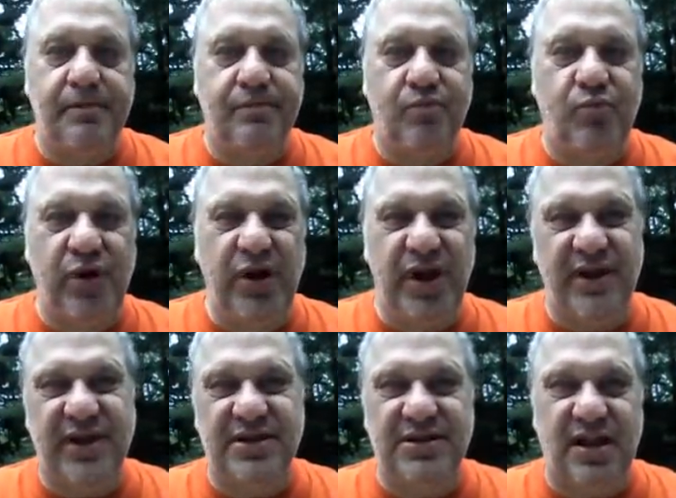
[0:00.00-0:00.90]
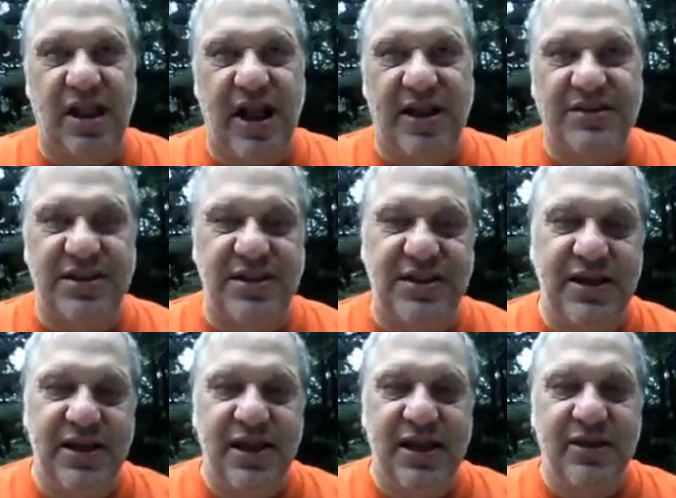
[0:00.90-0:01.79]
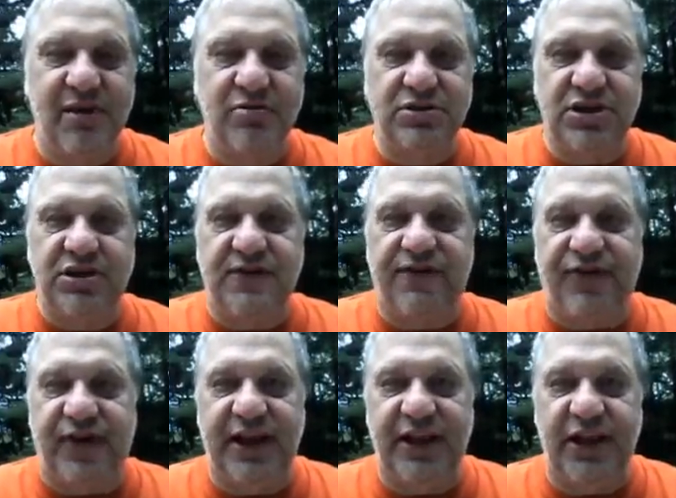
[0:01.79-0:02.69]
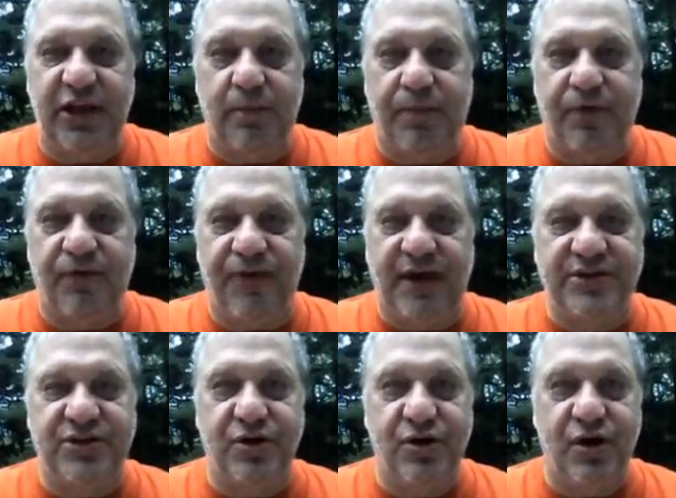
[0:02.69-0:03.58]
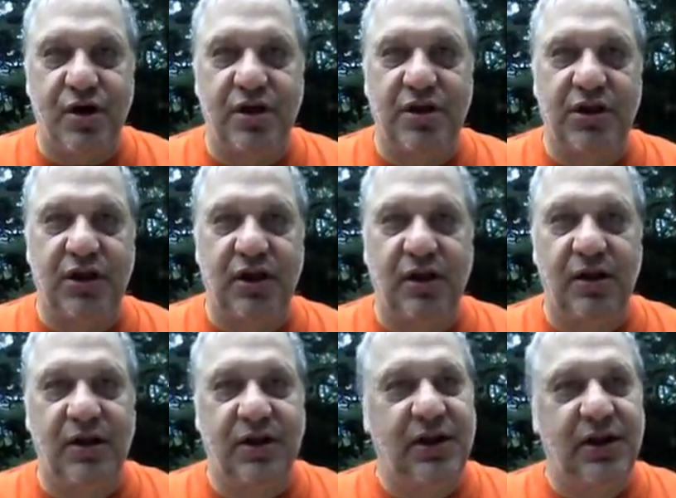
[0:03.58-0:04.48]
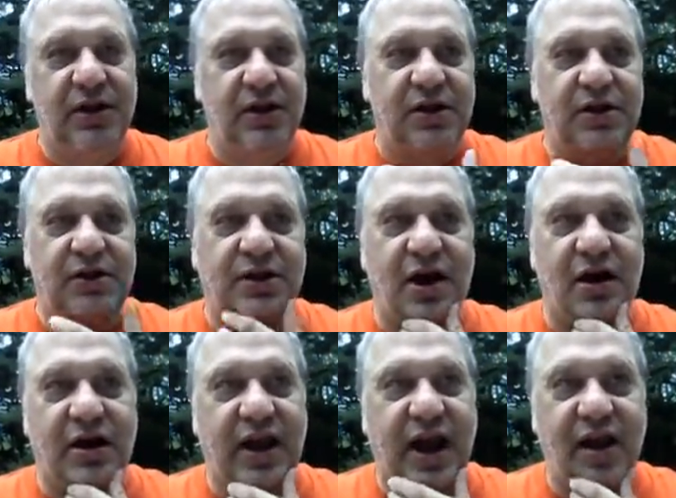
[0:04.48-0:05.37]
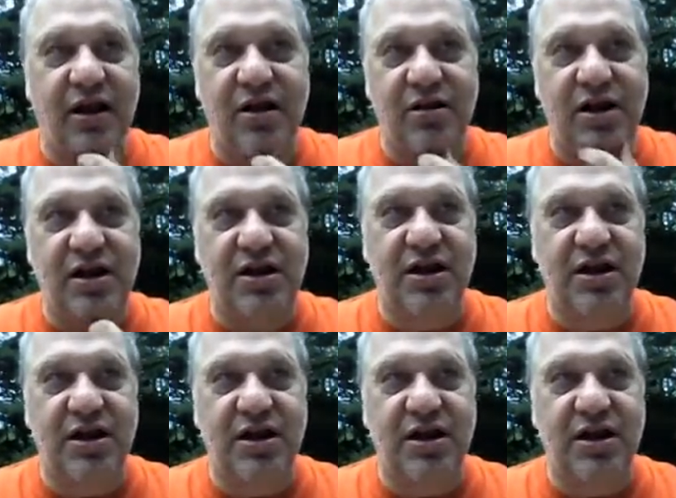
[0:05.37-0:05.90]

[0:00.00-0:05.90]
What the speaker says: we had this class, and there was this funny little professor, little dark-haired,